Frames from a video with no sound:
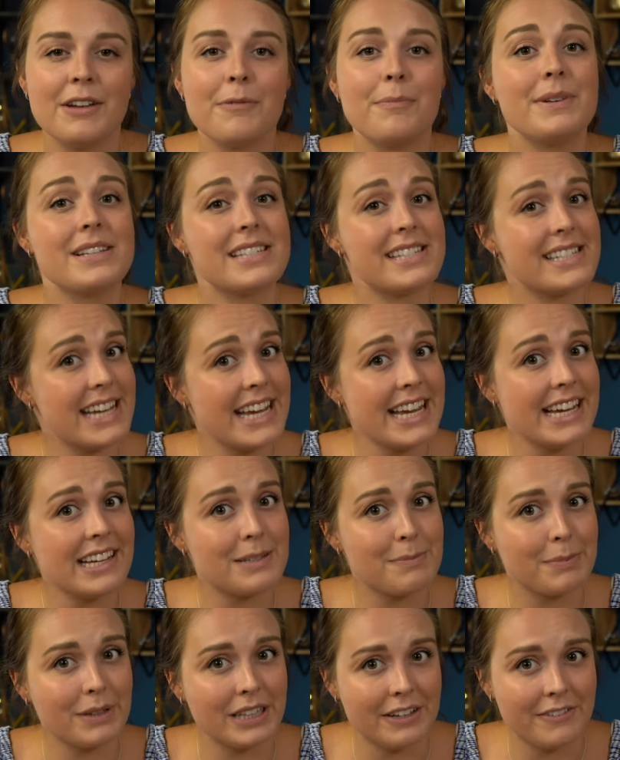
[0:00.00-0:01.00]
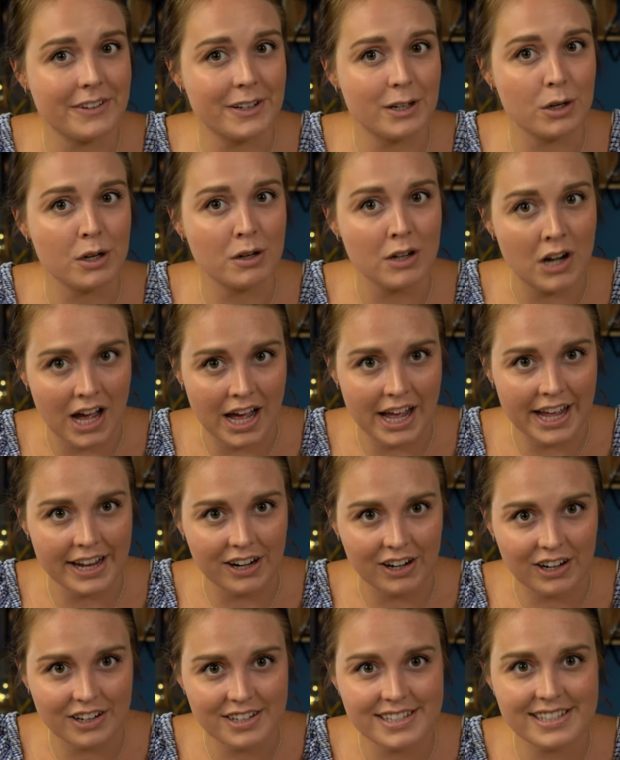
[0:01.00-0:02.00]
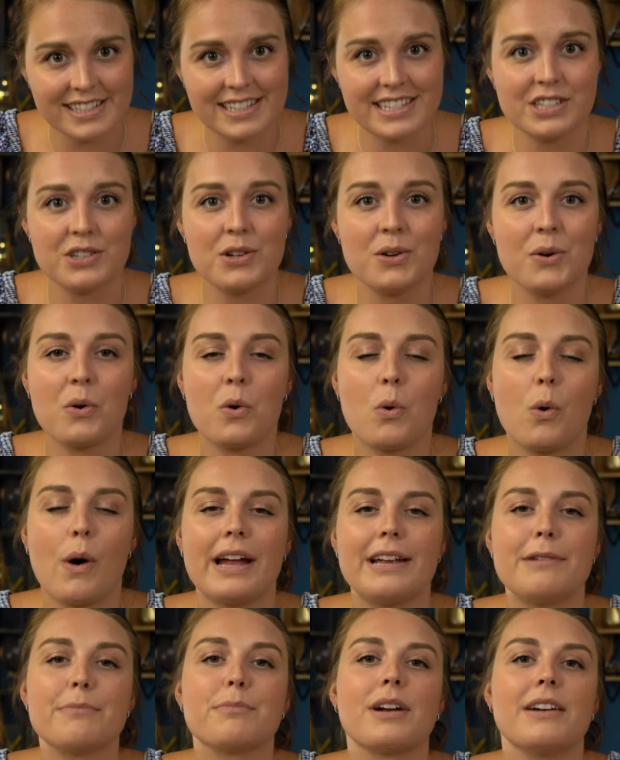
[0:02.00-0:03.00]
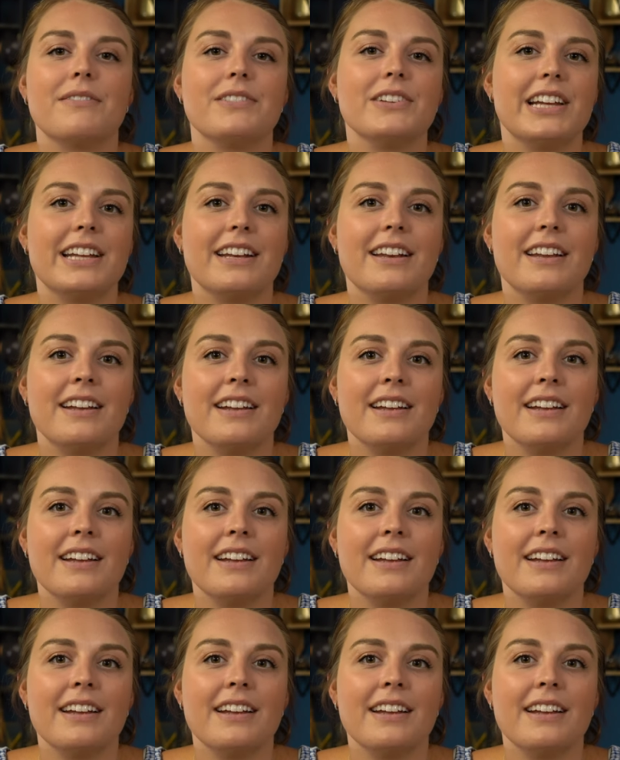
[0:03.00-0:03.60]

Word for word: mistakes, believe it or not, are still quite prevalent.